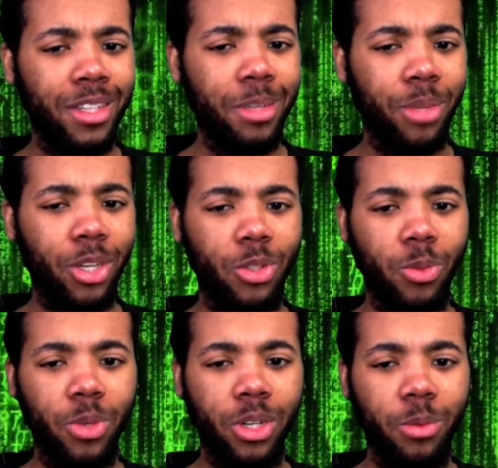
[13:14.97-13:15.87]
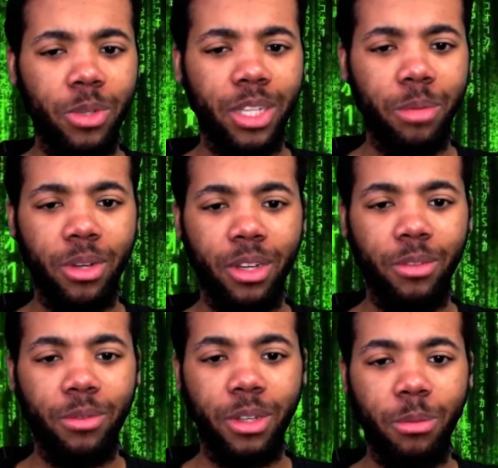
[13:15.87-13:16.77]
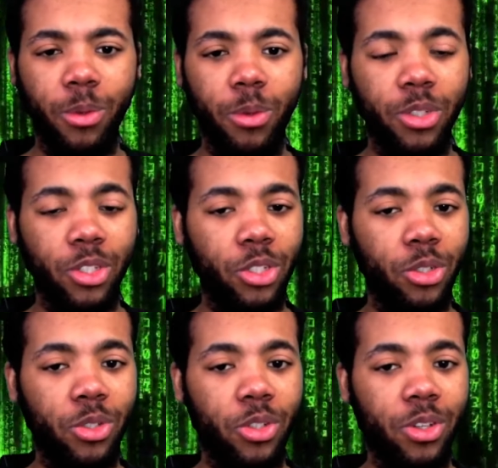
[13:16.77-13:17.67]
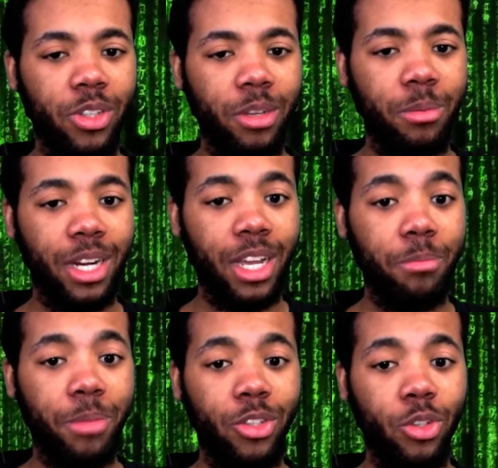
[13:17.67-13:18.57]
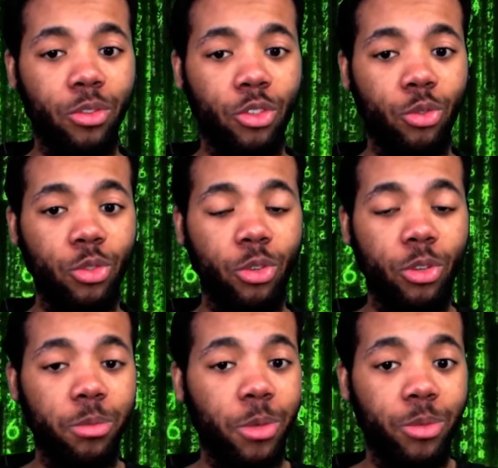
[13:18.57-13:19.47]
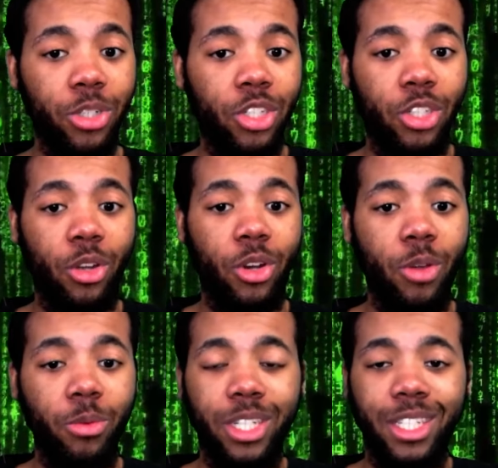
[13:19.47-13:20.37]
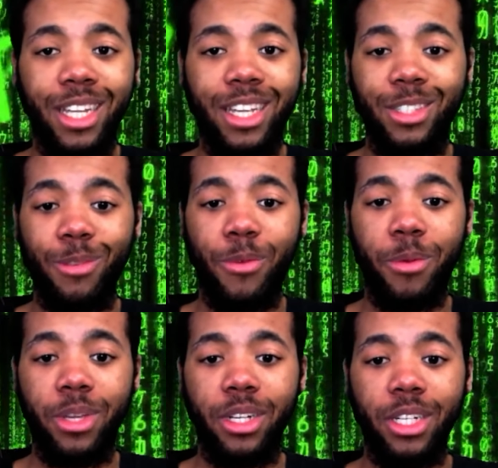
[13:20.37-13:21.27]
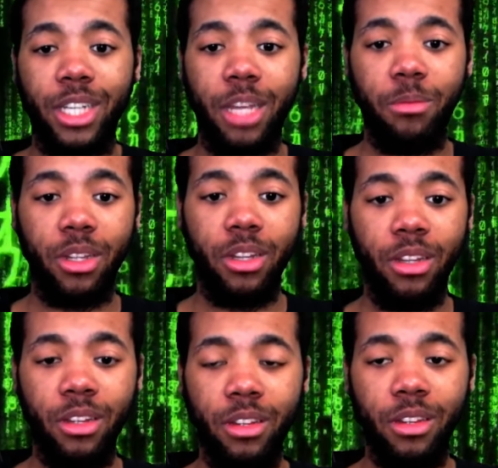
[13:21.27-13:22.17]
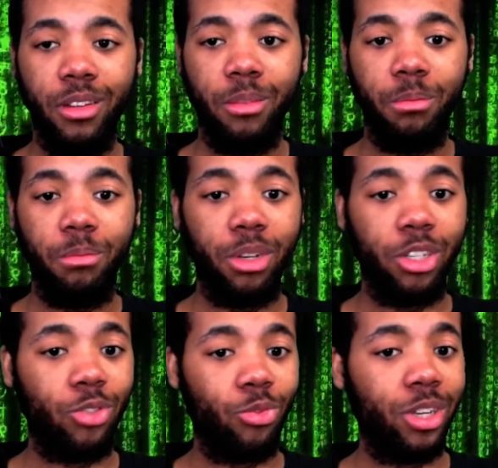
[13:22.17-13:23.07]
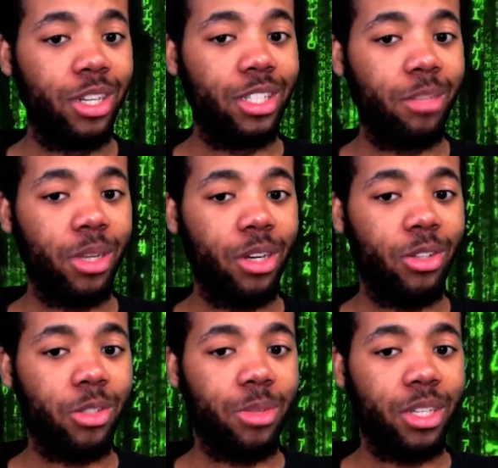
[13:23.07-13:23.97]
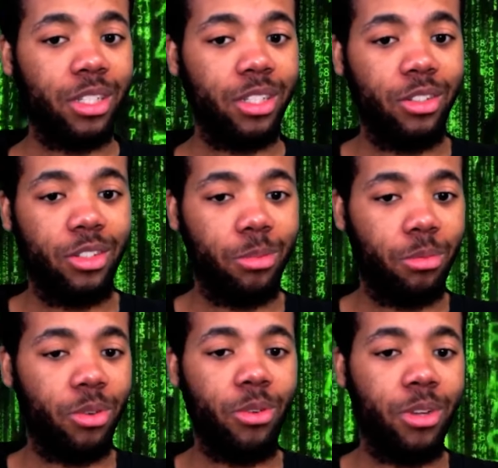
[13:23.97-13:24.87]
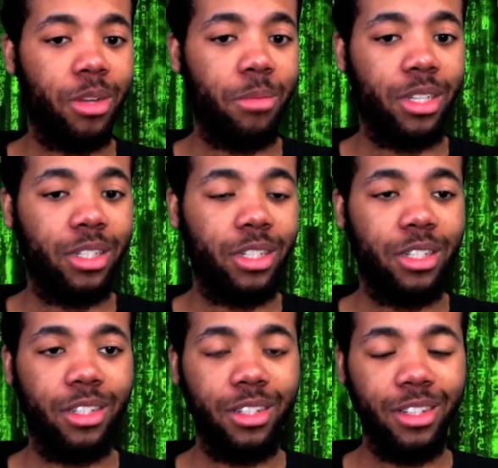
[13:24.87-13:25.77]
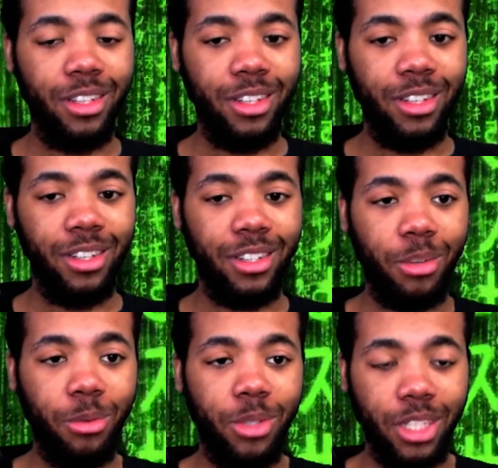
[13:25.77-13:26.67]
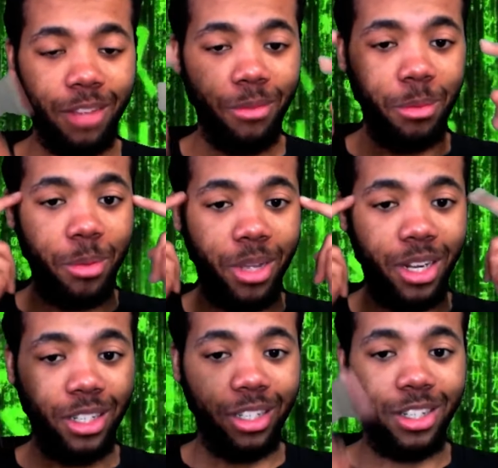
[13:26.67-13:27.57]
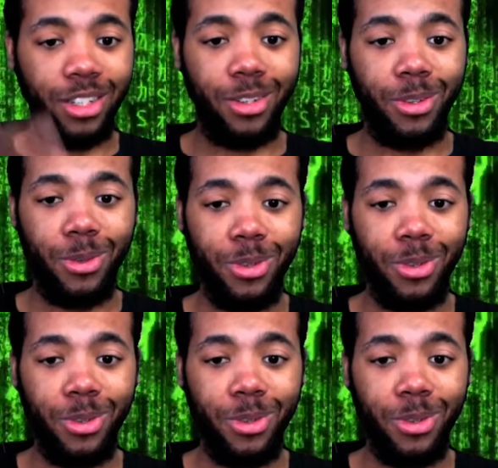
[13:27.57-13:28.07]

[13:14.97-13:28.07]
It makes you wonder what type of other freaking movies and shows are out there, man, that are based off true stories, but we just don't know. We just think it's a form of entertainment. But it's really something else, man. It's sinister, bro. A message that we just haven't been paying attention to.